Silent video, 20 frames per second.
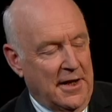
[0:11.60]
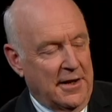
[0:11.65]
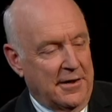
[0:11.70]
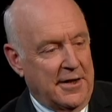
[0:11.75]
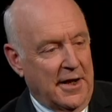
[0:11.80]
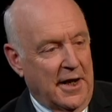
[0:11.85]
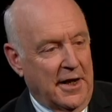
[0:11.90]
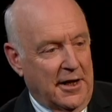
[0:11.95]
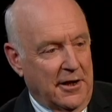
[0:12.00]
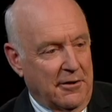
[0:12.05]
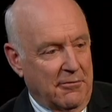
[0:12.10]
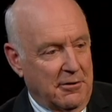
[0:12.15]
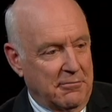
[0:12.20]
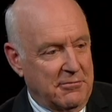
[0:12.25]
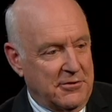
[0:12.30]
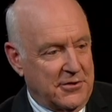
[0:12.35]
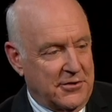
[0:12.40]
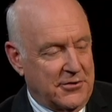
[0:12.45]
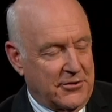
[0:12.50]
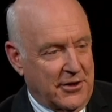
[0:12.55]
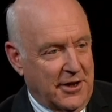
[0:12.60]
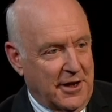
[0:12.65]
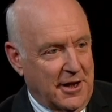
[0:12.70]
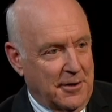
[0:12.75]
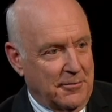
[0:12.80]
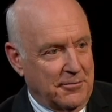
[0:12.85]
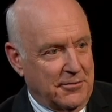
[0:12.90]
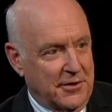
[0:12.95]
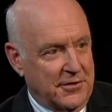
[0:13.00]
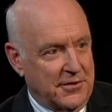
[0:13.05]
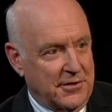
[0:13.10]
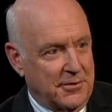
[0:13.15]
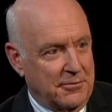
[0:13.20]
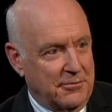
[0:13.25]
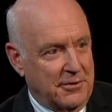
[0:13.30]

Thank you. It was a triumph, wasn't it?